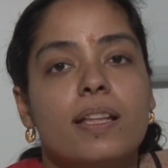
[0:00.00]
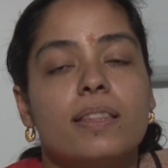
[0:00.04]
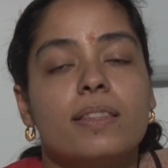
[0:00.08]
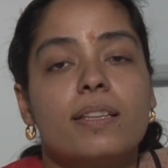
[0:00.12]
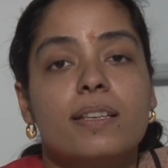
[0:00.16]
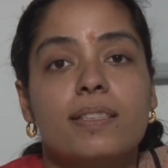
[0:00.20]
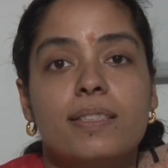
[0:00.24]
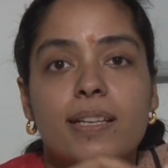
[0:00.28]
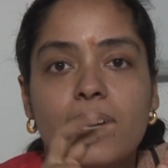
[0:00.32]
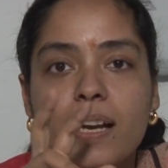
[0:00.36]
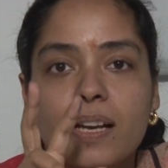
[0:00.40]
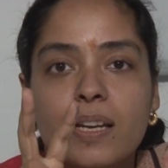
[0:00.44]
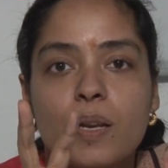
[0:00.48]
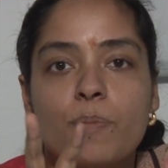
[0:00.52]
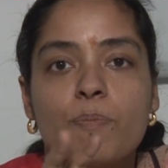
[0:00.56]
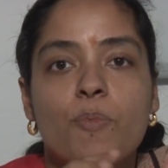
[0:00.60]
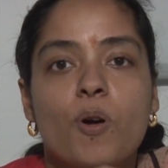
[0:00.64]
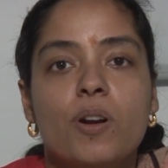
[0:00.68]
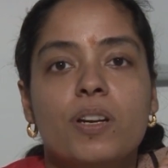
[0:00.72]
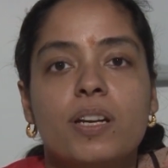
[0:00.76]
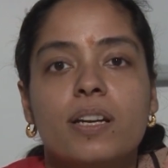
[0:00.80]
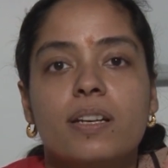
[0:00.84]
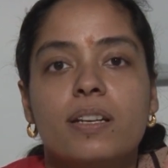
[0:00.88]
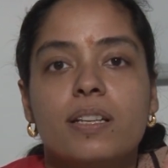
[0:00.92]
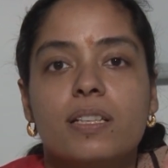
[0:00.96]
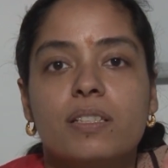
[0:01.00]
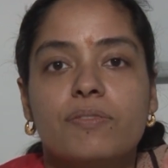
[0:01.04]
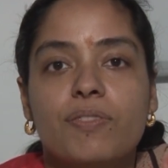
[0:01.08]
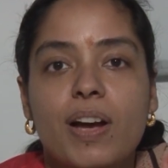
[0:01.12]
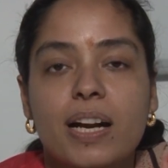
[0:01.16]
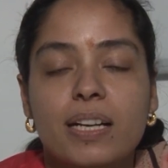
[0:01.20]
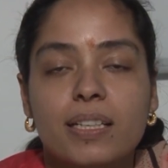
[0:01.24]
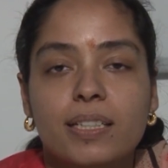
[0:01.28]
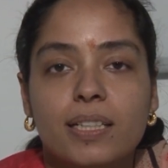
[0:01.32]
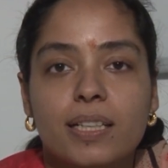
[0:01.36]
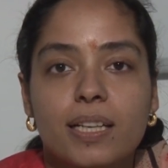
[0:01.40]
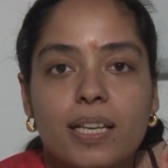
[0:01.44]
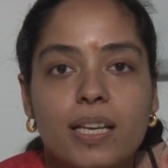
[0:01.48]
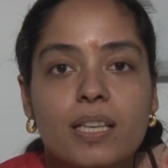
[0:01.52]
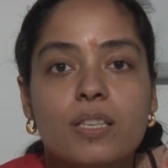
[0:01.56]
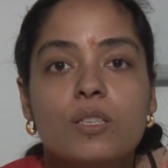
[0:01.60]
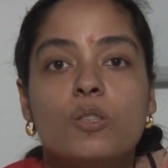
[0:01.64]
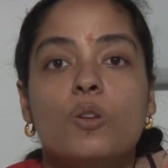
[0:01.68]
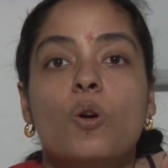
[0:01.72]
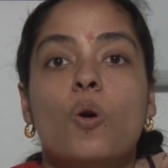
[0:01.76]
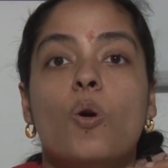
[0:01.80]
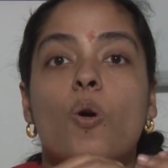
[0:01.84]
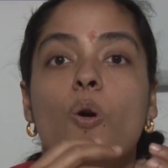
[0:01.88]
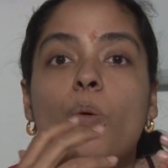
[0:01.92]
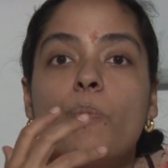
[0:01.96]
The second important risk factor
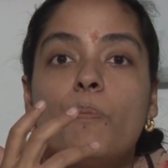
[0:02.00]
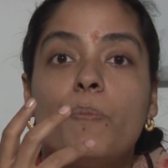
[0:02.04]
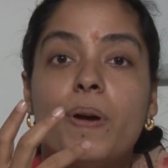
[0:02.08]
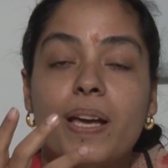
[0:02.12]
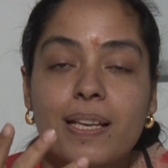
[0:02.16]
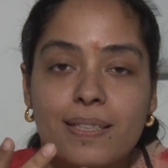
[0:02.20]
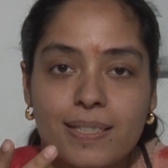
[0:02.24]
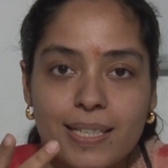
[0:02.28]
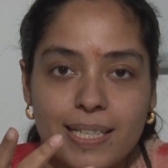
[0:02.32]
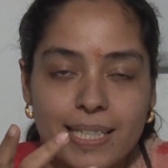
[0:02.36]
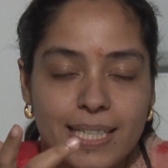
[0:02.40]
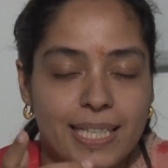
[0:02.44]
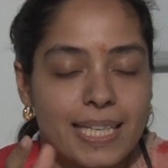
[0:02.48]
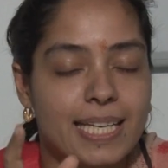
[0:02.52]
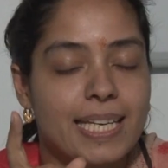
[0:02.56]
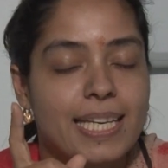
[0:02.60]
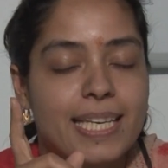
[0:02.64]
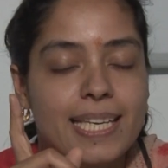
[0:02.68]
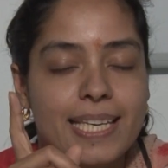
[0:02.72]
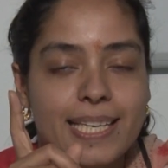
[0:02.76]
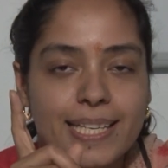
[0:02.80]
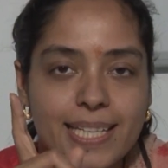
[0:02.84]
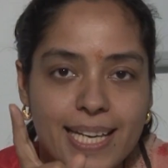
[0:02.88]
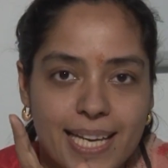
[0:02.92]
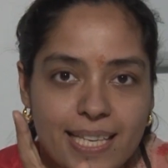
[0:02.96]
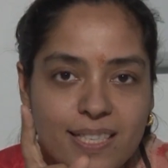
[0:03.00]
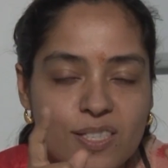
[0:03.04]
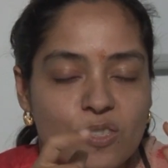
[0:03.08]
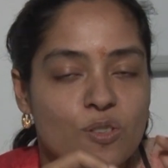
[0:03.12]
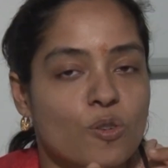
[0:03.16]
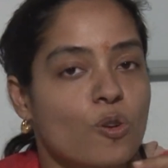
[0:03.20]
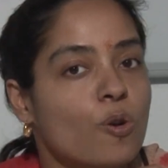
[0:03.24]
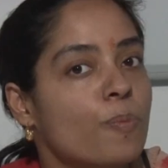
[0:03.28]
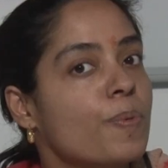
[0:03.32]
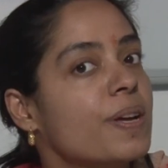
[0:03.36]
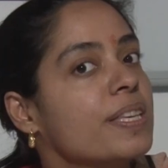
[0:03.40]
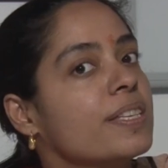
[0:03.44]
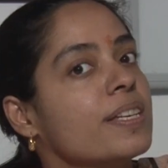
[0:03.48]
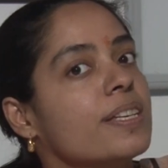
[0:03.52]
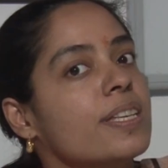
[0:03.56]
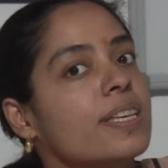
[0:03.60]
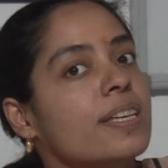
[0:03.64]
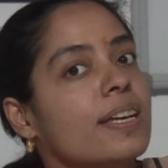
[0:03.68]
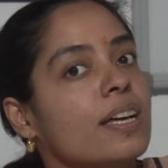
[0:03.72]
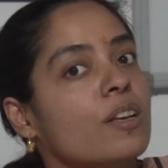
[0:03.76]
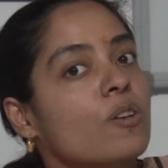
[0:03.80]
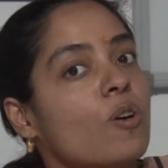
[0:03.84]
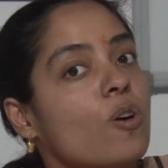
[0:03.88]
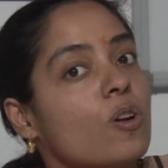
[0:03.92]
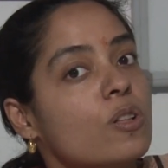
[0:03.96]
is obesity. Yes,
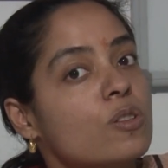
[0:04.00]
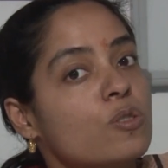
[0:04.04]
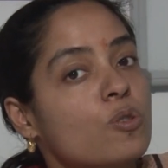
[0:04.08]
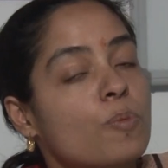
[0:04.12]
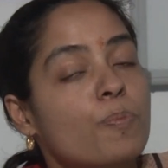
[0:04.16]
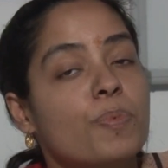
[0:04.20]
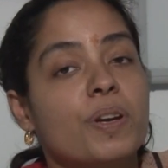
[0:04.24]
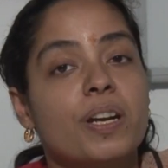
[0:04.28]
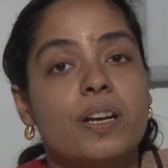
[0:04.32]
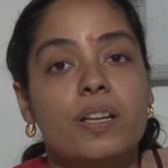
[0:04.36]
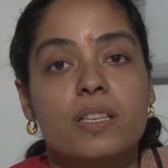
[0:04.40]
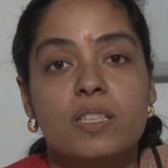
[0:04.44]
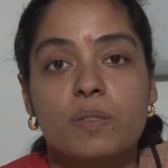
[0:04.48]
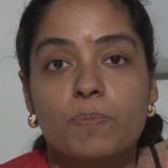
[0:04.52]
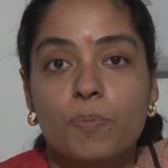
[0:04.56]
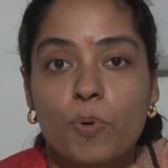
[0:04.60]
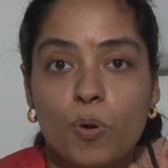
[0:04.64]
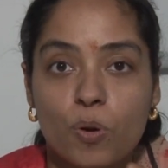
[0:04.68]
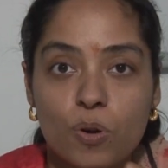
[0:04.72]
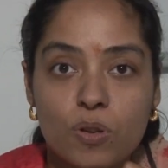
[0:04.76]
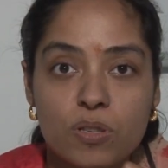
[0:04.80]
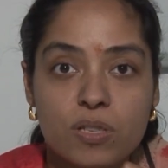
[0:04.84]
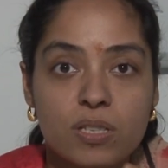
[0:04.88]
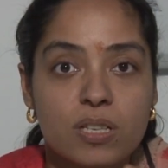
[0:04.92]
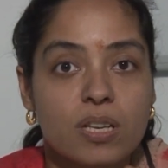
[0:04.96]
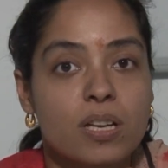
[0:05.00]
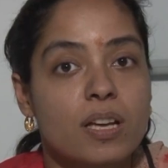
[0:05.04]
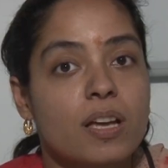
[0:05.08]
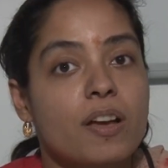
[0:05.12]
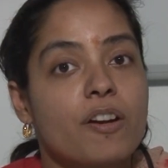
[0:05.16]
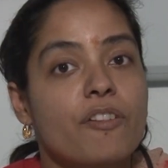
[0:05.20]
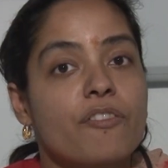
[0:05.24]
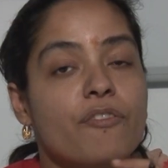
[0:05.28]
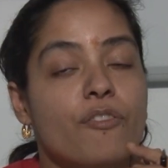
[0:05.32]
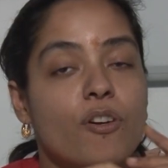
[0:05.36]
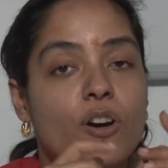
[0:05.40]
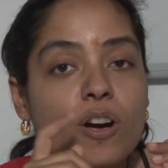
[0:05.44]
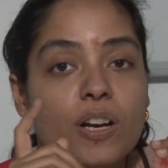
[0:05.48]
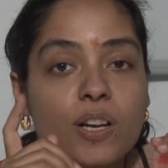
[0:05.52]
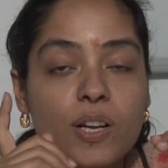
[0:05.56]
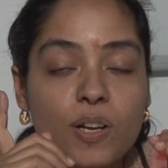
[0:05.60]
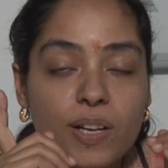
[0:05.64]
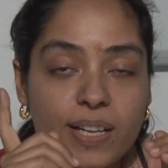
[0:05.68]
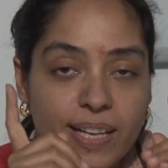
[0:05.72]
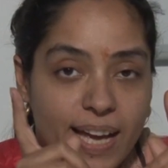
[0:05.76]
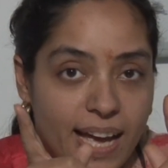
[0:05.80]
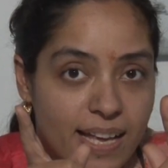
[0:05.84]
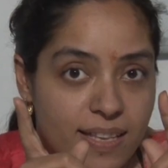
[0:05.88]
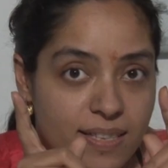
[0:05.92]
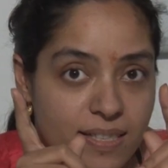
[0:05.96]
obesity can also predispose for
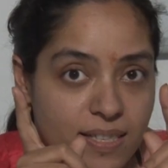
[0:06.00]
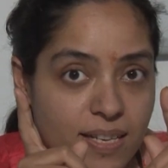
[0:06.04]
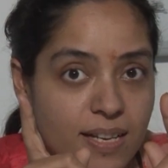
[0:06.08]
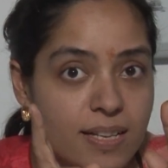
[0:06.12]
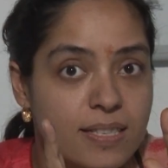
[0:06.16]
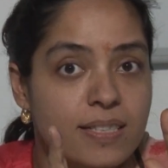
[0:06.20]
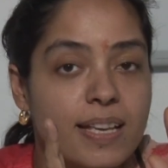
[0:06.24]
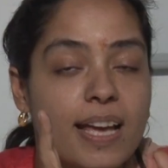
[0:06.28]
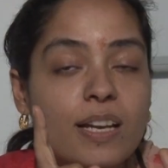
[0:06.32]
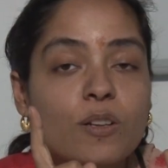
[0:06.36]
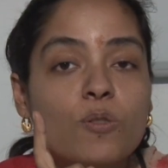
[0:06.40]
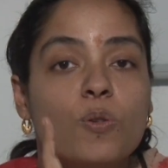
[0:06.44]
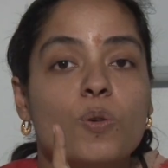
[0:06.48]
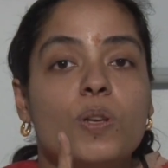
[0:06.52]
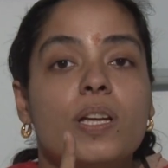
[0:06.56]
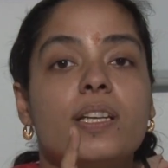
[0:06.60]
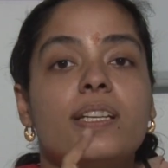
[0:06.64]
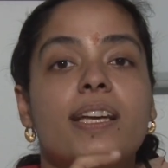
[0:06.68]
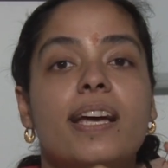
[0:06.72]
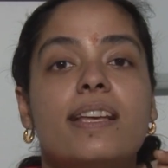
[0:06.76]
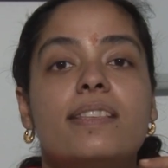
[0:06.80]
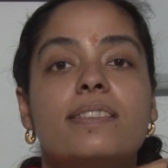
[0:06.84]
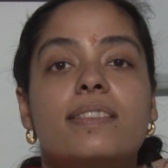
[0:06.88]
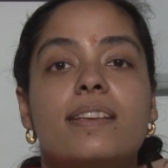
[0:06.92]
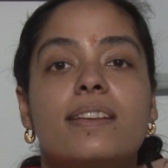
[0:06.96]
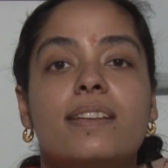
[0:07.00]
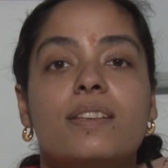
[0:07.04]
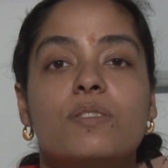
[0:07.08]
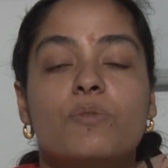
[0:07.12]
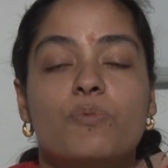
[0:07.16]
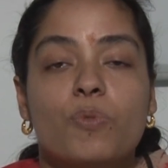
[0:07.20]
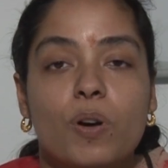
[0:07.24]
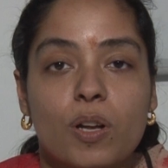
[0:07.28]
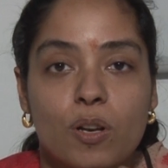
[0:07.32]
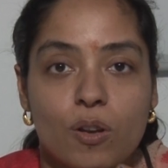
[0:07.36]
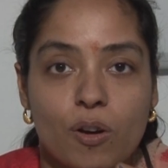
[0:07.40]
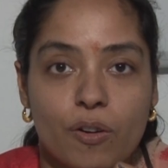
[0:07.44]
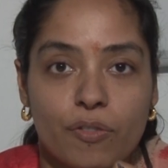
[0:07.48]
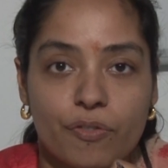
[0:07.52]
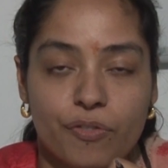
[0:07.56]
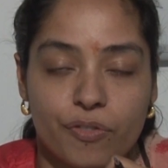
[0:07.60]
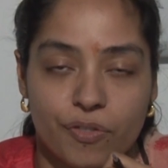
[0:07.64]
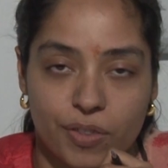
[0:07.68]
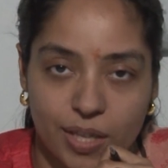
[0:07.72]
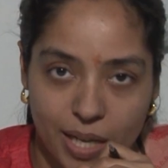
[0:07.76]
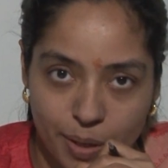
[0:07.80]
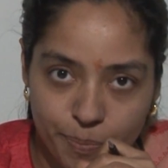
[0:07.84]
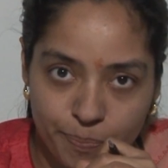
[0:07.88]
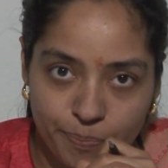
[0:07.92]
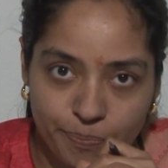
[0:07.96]
cancers, and colon cancer is one
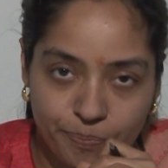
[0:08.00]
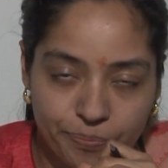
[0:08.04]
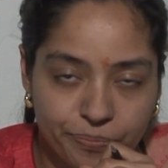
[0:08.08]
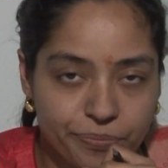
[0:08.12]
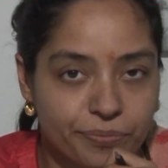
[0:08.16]
of them.